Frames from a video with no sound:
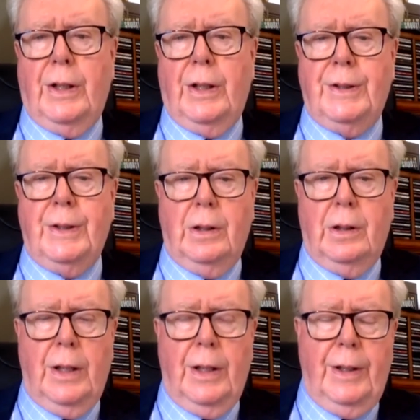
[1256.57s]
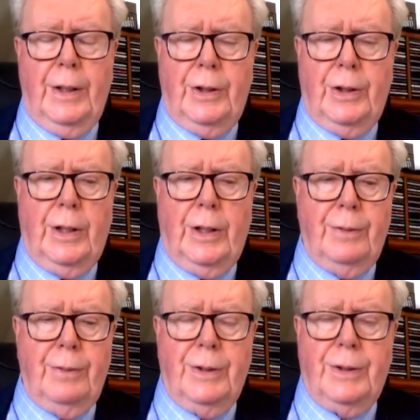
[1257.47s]
Jason Clare, the
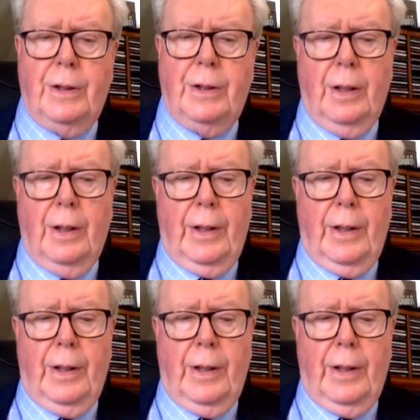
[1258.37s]
Education Minister,